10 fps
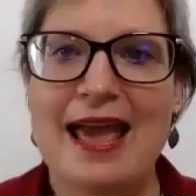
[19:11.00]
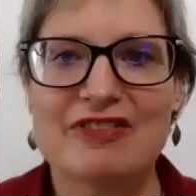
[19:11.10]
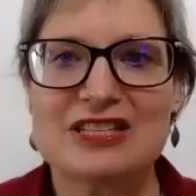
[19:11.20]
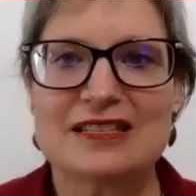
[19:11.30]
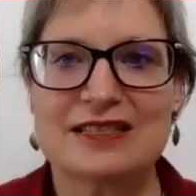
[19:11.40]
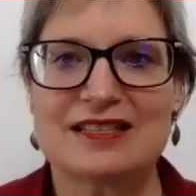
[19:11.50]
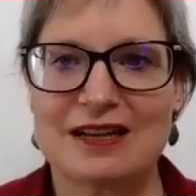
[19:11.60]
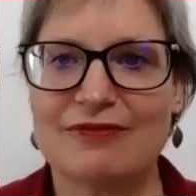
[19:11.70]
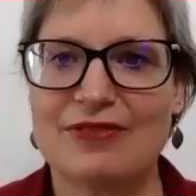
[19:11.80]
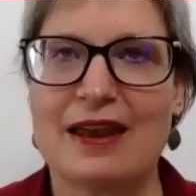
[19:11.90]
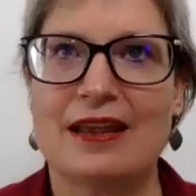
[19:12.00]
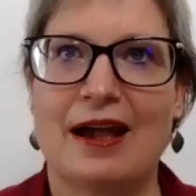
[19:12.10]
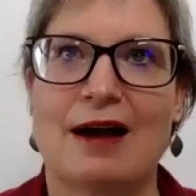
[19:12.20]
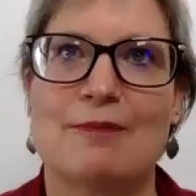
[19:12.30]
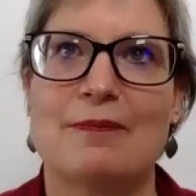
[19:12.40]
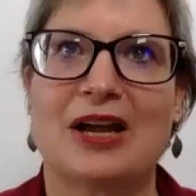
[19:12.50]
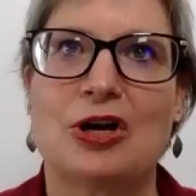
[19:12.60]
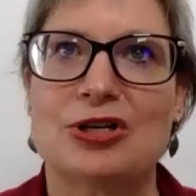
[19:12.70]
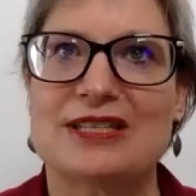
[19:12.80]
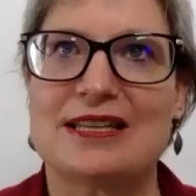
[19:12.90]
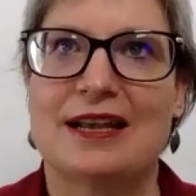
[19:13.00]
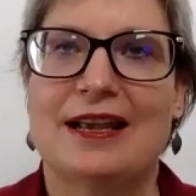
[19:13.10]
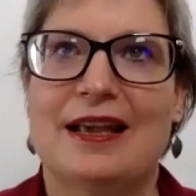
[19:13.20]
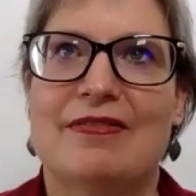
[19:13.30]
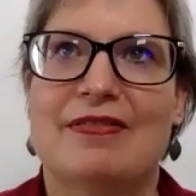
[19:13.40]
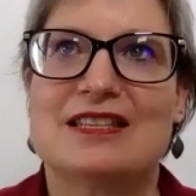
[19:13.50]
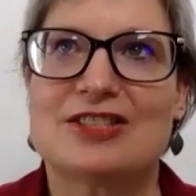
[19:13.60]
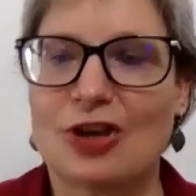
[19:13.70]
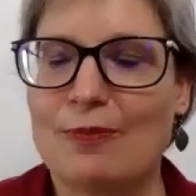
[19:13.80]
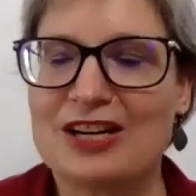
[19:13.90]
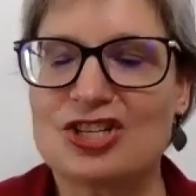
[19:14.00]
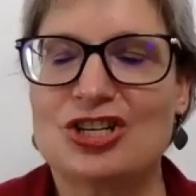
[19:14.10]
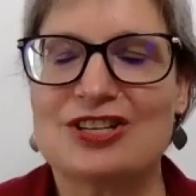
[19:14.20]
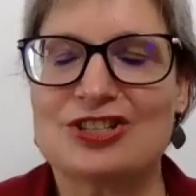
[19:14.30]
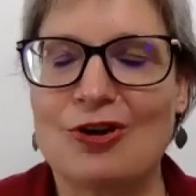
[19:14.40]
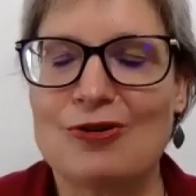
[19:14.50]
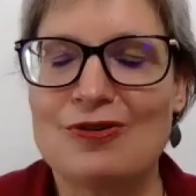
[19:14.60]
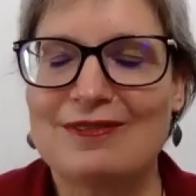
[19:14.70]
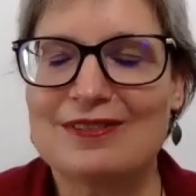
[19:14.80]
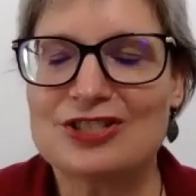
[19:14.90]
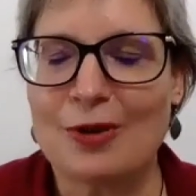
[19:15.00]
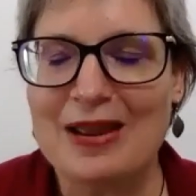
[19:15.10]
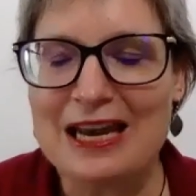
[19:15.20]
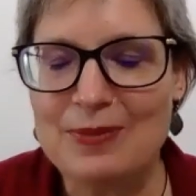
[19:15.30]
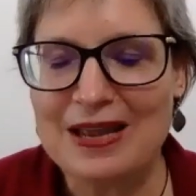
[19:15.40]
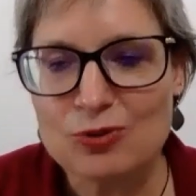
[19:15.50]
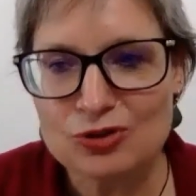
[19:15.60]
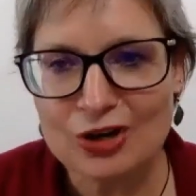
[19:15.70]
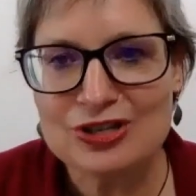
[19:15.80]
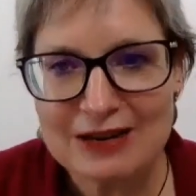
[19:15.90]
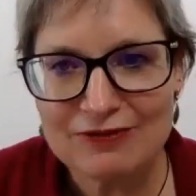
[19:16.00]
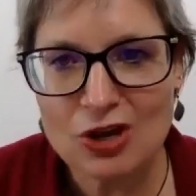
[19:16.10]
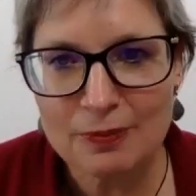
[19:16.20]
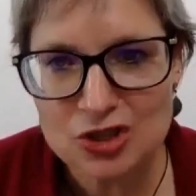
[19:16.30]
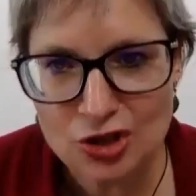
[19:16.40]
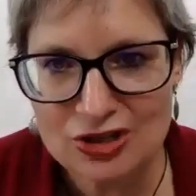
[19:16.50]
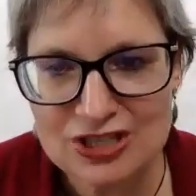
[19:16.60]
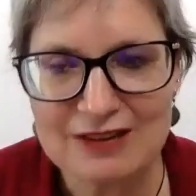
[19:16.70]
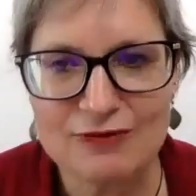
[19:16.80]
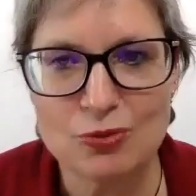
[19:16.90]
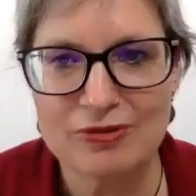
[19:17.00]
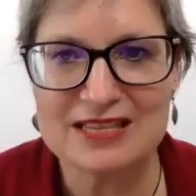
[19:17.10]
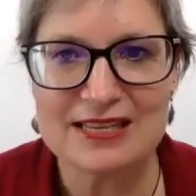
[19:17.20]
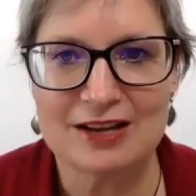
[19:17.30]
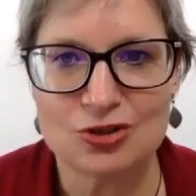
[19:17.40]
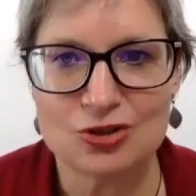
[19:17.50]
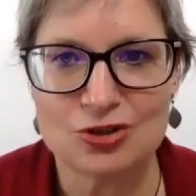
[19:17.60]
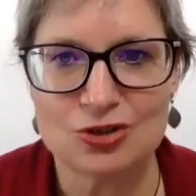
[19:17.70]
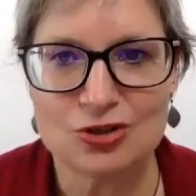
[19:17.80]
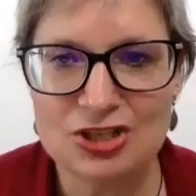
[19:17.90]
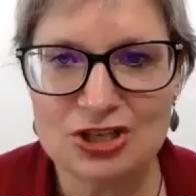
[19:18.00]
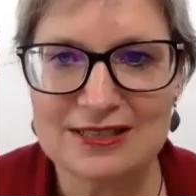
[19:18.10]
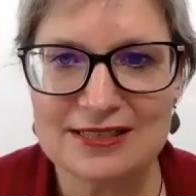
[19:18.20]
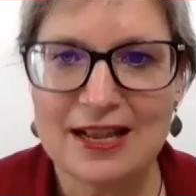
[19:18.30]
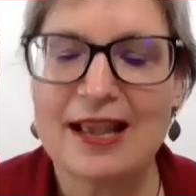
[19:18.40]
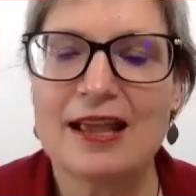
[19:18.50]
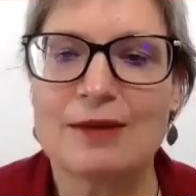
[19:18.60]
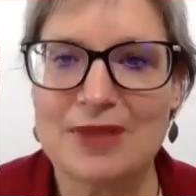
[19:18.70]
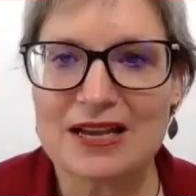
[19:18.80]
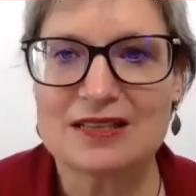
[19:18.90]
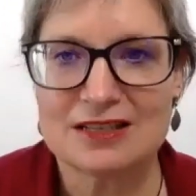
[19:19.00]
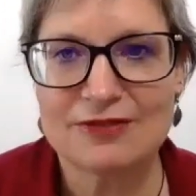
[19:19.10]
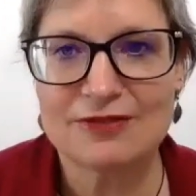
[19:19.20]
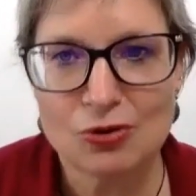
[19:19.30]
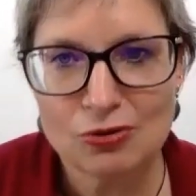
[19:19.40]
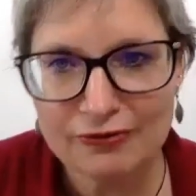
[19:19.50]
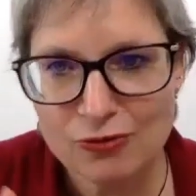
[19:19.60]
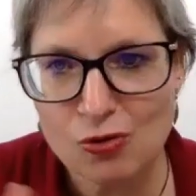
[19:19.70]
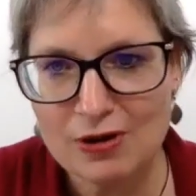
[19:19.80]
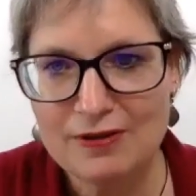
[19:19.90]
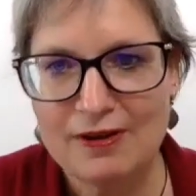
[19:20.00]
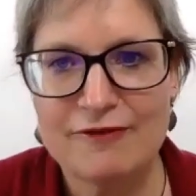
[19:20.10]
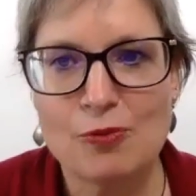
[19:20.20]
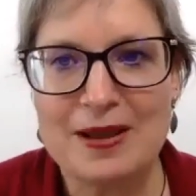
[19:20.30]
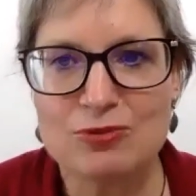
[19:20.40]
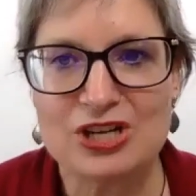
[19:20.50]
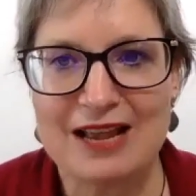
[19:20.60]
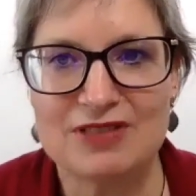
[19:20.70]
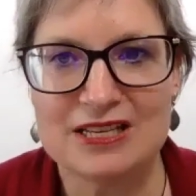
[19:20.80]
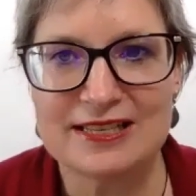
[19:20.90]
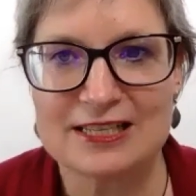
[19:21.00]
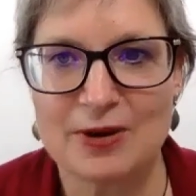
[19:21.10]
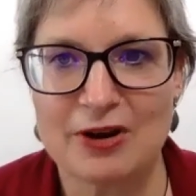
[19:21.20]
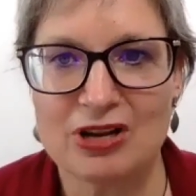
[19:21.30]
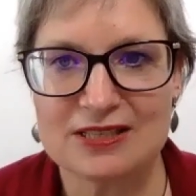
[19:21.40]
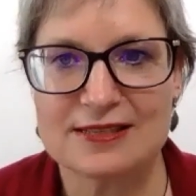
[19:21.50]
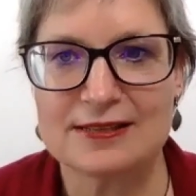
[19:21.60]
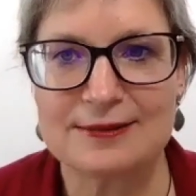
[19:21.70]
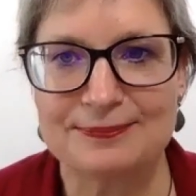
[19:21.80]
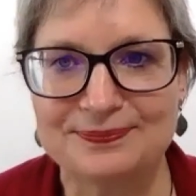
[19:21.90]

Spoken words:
And this is the stuff that because there's so many people don't have the opportunity for these outdoor adventures, it makes it difficult for people to have these experiences.